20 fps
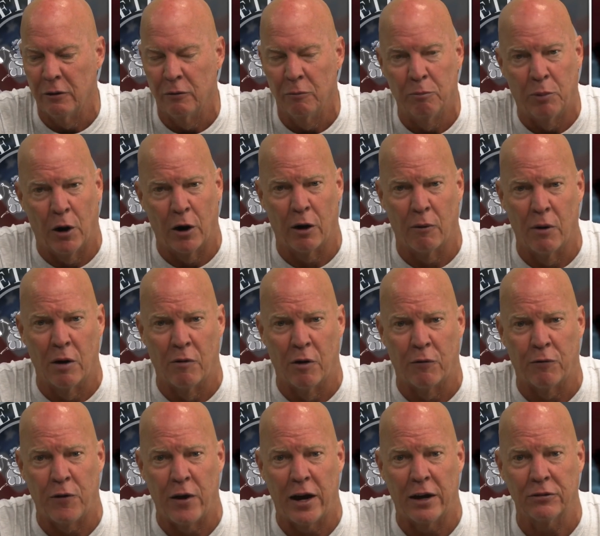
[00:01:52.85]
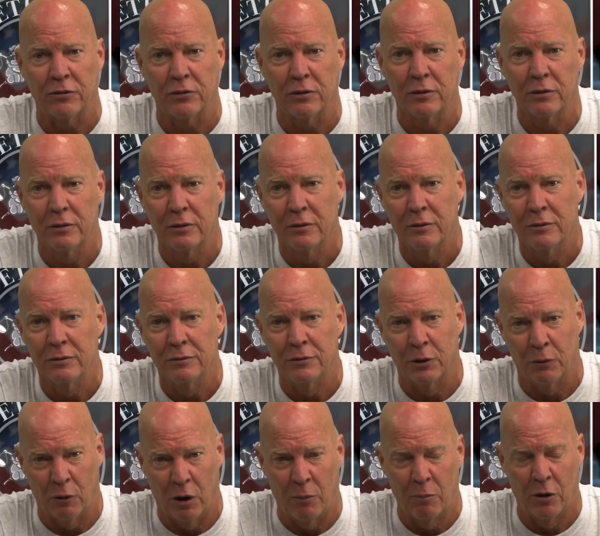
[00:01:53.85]
part of Riverfest. The
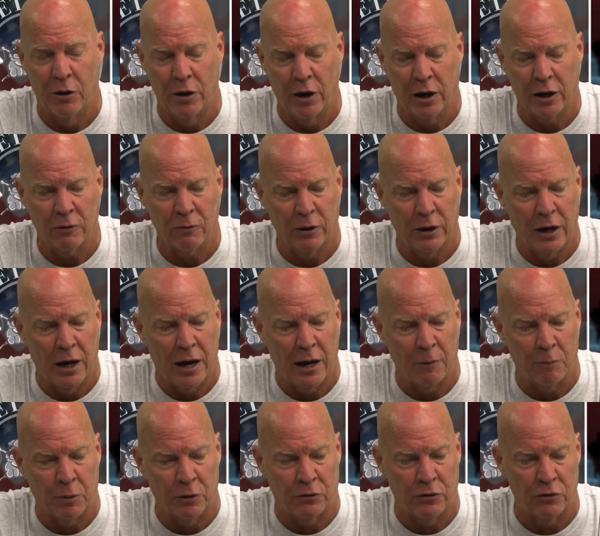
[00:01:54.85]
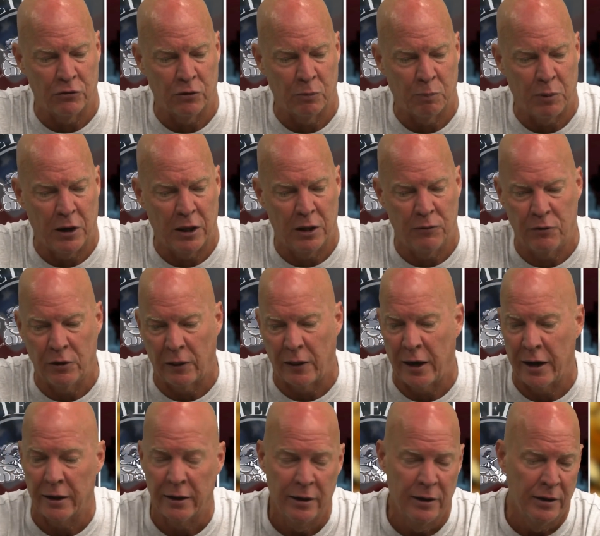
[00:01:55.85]
Rubber Duck Regatta. Participate if you like.